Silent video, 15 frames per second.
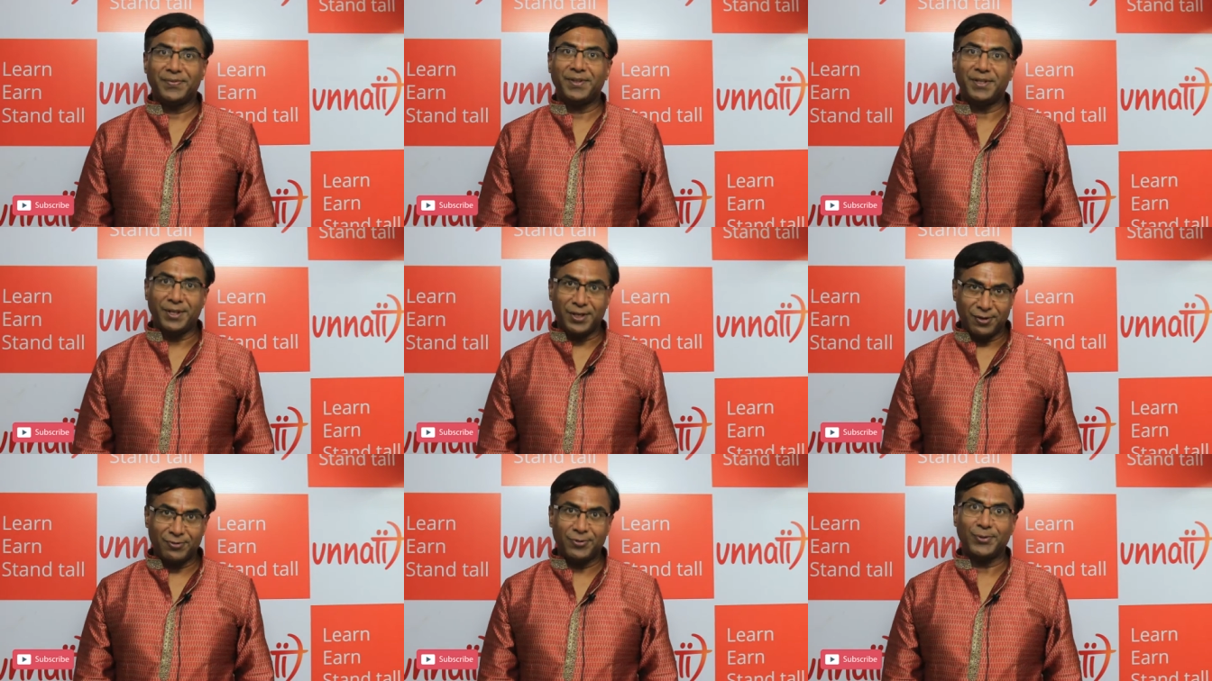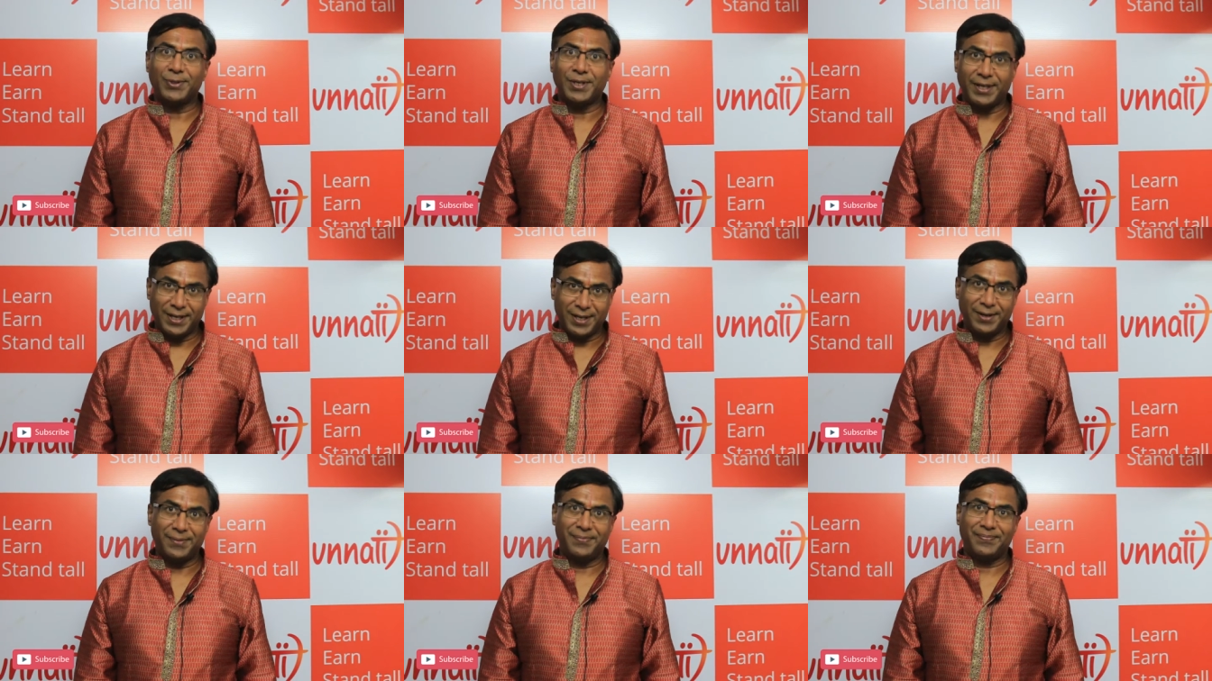in the near future
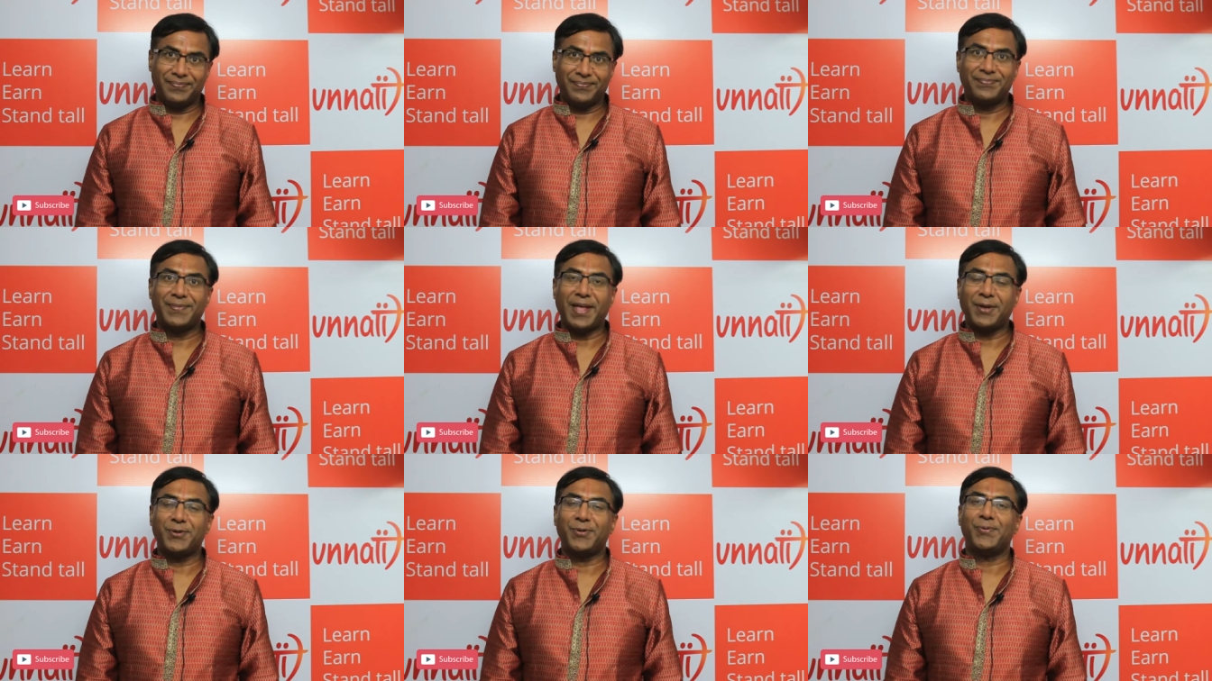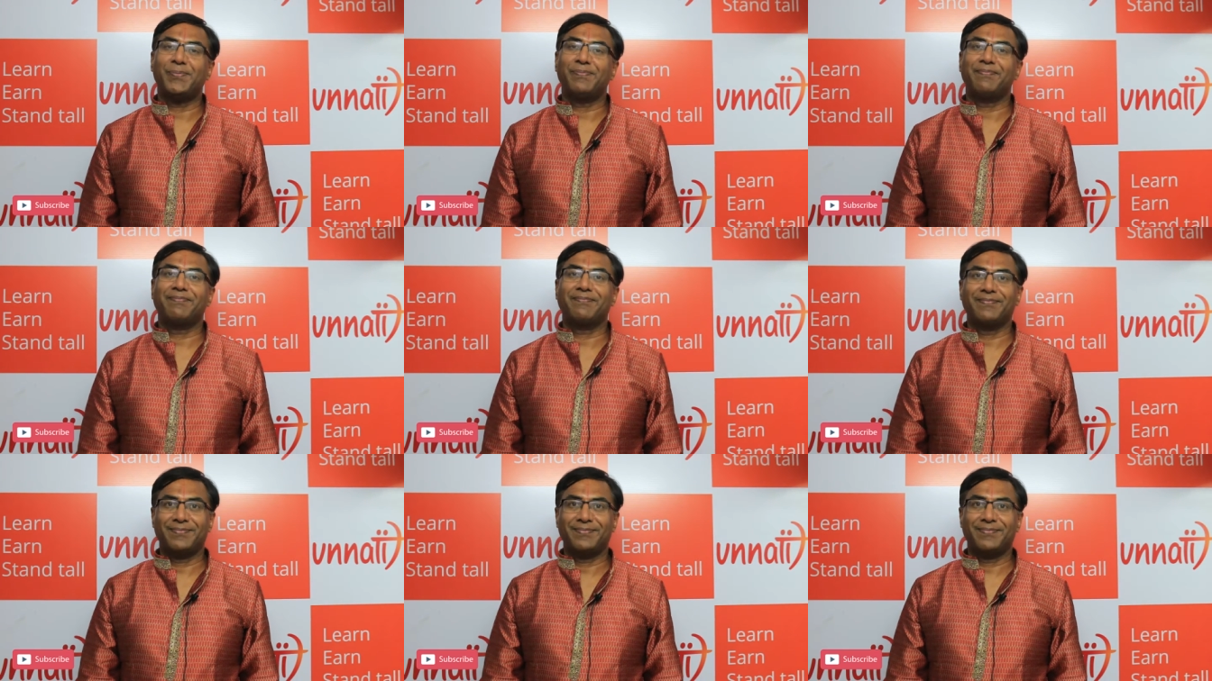again. Thank you.